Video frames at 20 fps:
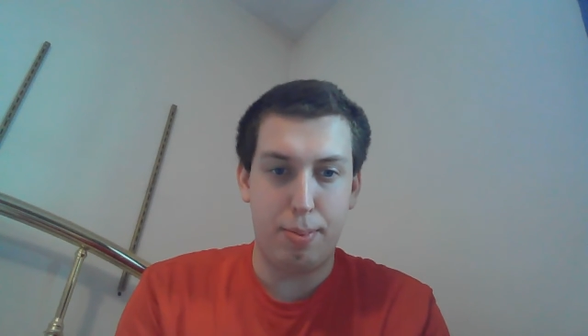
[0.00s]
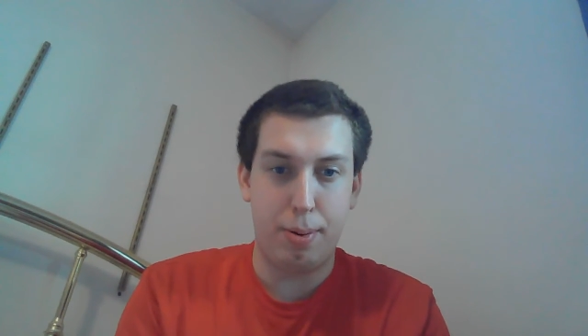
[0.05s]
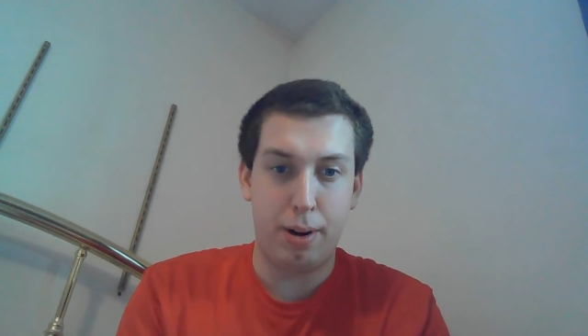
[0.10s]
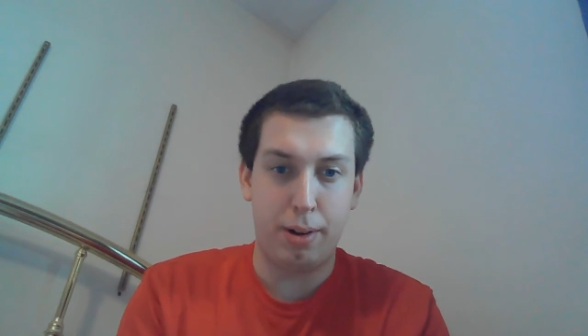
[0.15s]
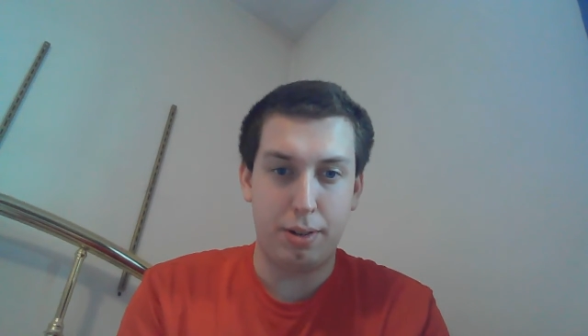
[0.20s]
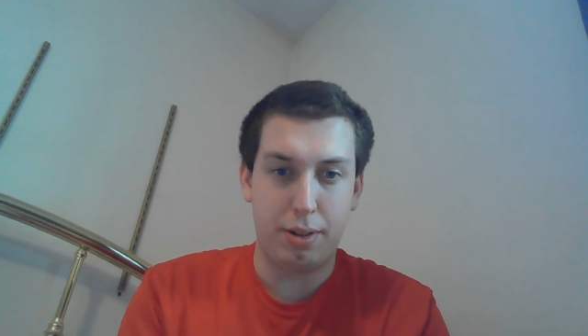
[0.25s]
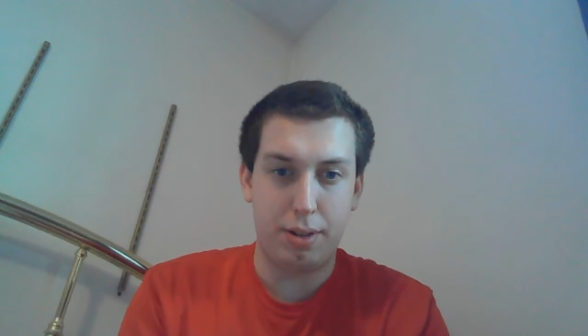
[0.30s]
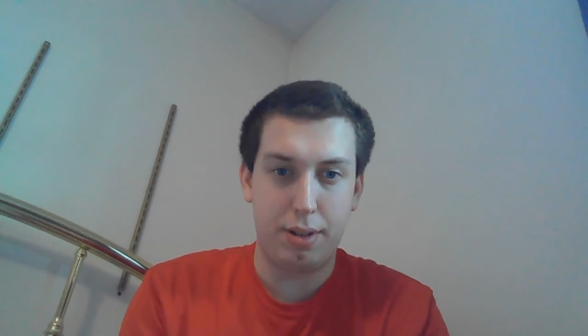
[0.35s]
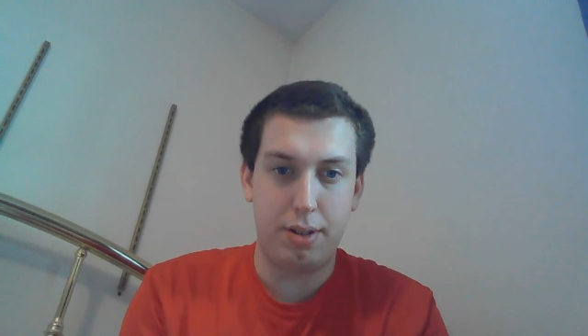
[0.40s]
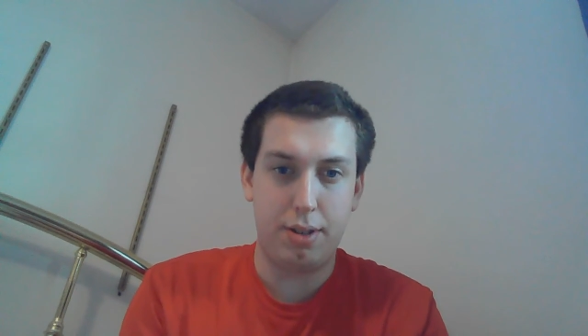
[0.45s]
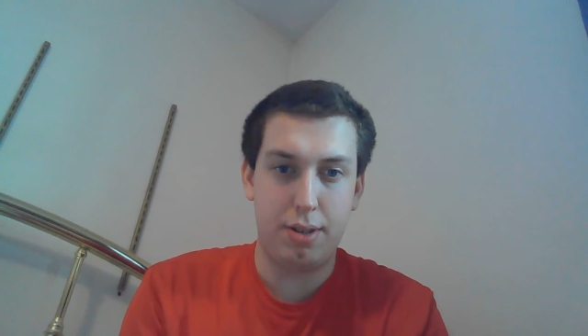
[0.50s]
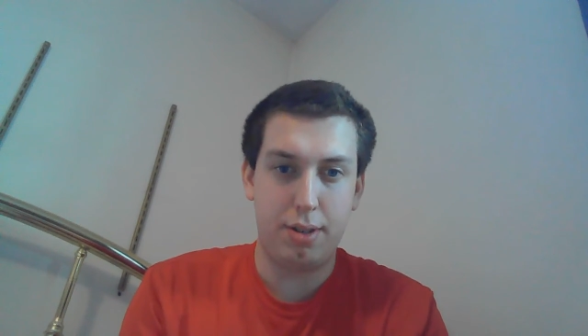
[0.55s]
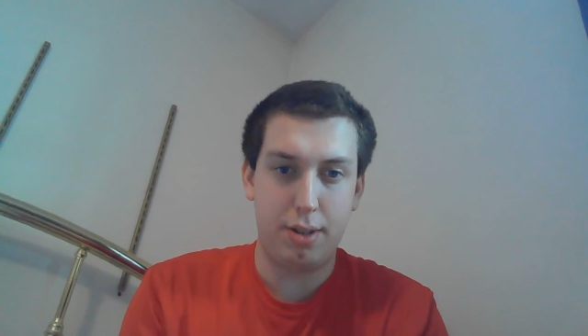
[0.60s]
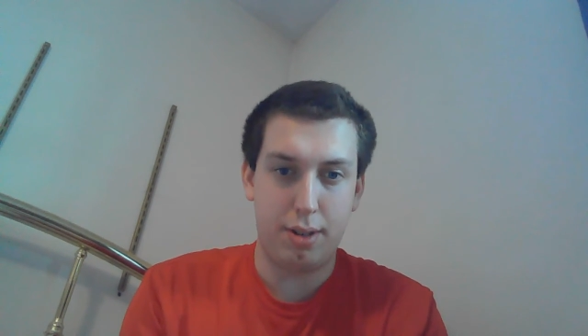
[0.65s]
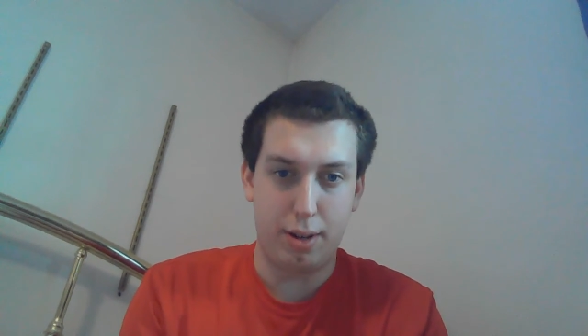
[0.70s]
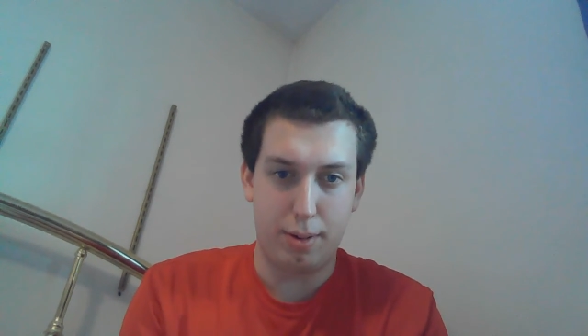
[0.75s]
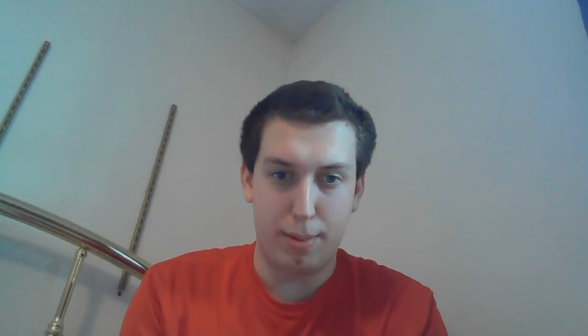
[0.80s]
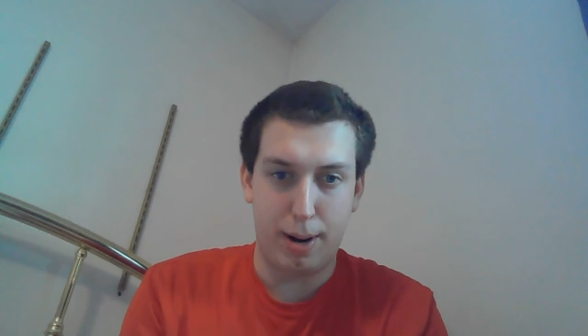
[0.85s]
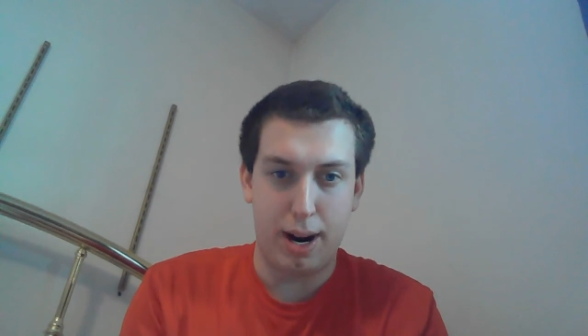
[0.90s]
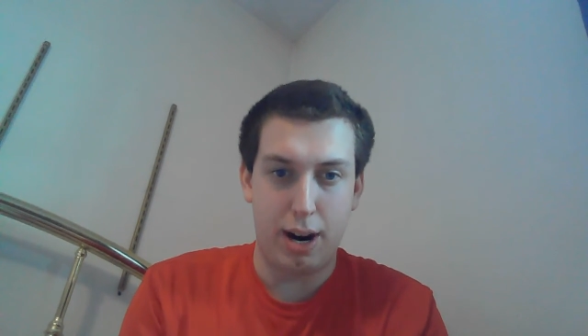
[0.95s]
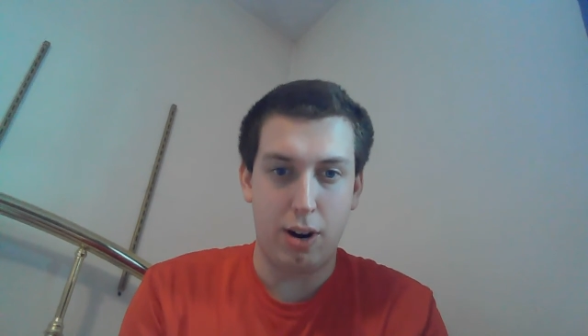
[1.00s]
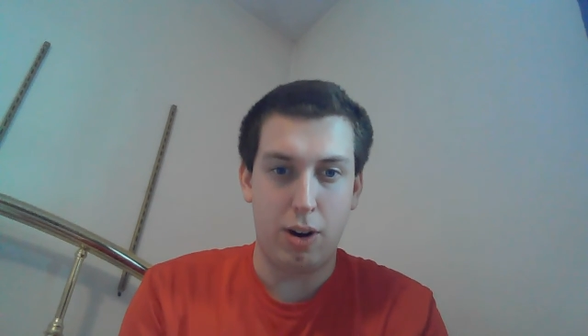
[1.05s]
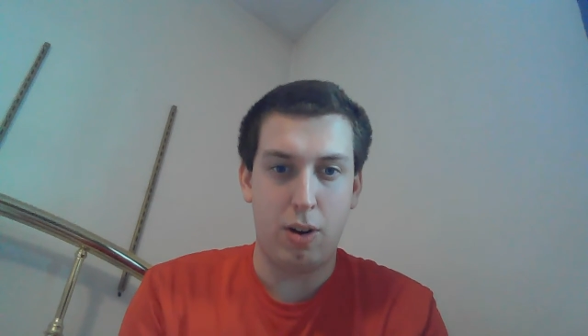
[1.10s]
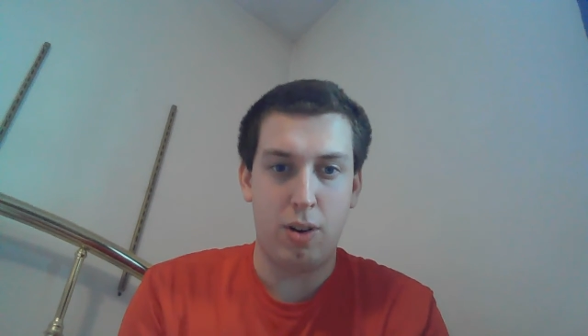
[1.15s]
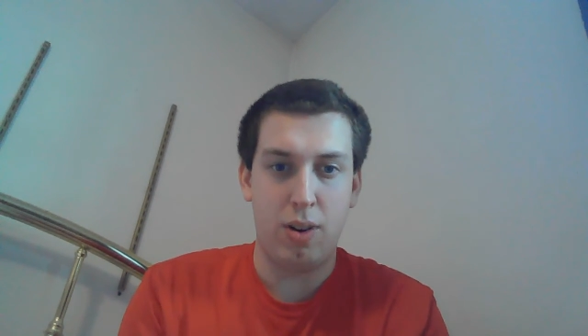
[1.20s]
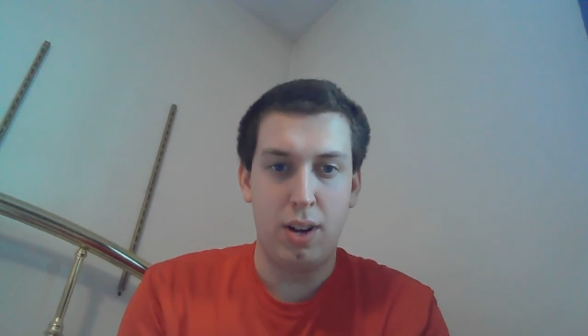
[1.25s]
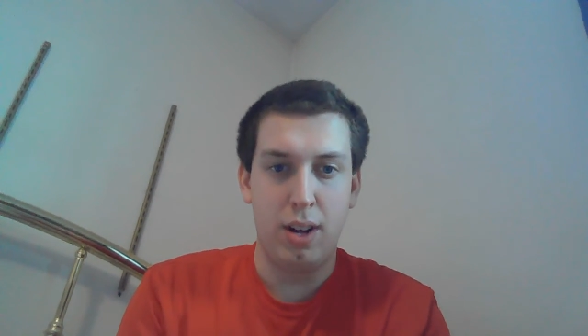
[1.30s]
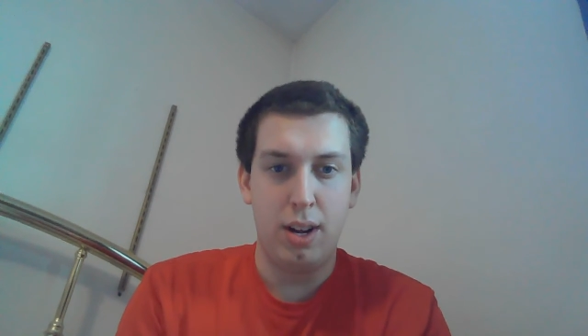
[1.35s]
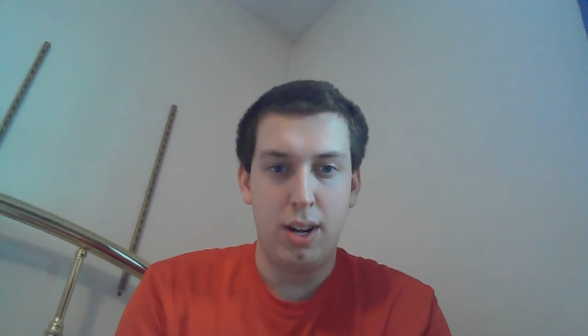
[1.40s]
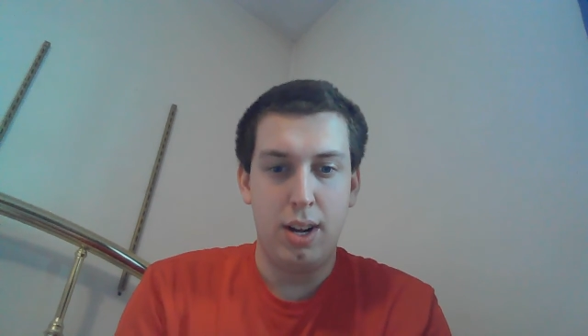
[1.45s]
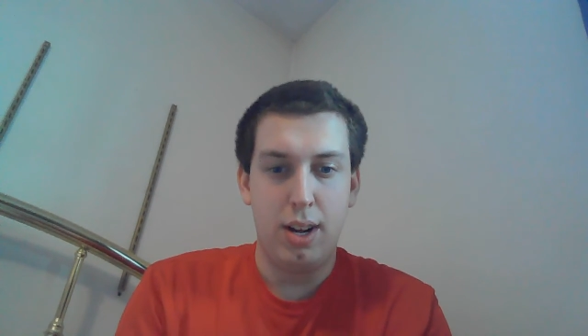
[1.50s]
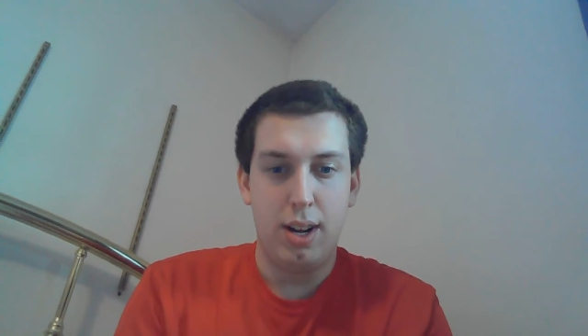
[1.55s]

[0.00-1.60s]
punts tomorrow,